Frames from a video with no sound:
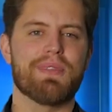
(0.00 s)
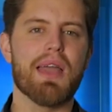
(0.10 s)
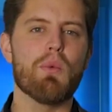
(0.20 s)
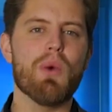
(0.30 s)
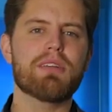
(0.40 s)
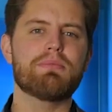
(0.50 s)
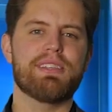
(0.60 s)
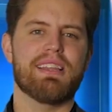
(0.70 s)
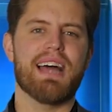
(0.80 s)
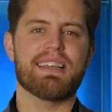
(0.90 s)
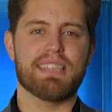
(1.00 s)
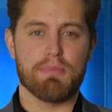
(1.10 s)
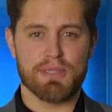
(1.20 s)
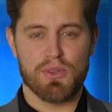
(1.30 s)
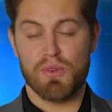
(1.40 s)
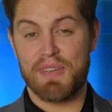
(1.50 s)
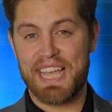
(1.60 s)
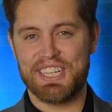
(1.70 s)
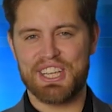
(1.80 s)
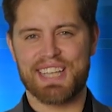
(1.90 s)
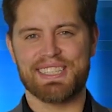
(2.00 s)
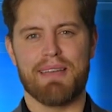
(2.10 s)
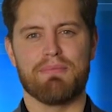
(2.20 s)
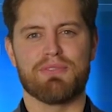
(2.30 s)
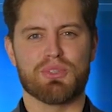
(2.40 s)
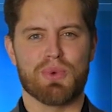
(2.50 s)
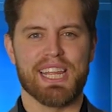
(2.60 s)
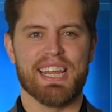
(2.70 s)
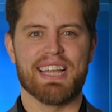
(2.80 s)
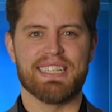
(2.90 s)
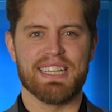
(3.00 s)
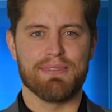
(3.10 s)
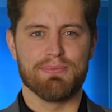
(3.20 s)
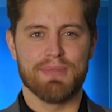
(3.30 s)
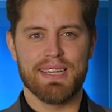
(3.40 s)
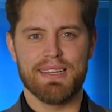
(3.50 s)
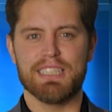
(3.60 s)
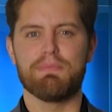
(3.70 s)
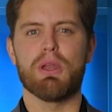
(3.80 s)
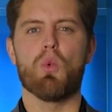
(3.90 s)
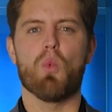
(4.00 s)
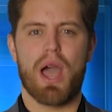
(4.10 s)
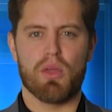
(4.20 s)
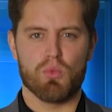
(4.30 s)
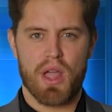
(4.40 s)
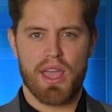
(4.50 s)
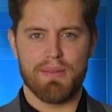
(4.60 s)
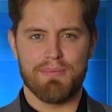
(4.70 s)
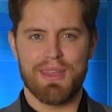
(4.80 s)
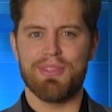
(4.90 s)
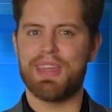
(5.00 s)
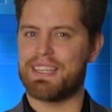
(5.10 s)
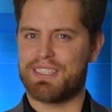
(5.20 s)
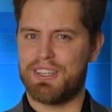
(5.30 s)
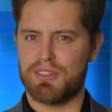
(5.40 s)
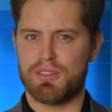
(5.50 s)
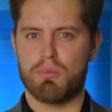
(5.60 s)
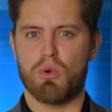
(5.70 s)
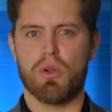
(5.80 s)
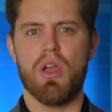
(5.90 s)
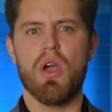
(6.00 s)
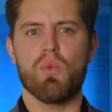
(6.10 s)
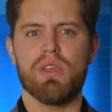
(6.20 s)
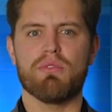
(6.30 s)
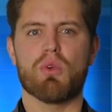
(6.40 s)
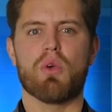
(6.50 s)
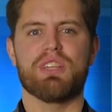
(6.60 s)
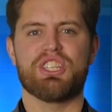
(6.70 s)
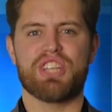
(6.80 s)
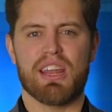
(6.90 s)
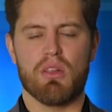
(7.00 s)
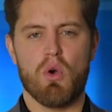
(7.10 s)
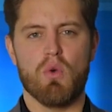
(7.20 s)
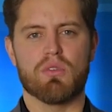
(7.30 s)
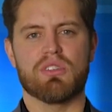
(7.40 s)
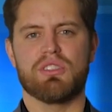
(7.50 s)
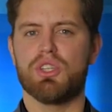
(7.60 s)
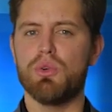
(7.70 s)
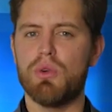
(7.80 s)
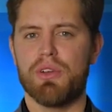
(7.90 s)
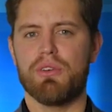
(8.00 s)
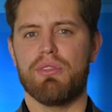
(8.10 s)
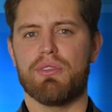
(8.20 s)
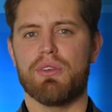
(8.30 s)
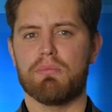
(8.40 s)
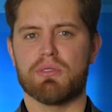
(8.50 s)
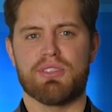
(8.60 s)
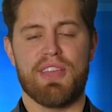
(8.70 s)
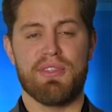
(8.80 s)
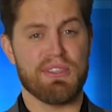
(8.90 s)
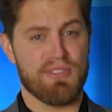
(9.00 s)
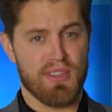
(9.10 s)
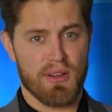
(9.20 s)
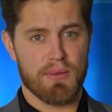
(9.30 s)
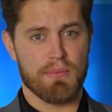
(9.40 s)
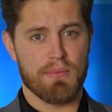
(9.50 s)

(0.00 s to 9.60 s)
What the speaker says: and welcome to the last episode of AGXM for 2019. It's been a wild ride, and thanks to your support, we have grown this channel over 230% this year.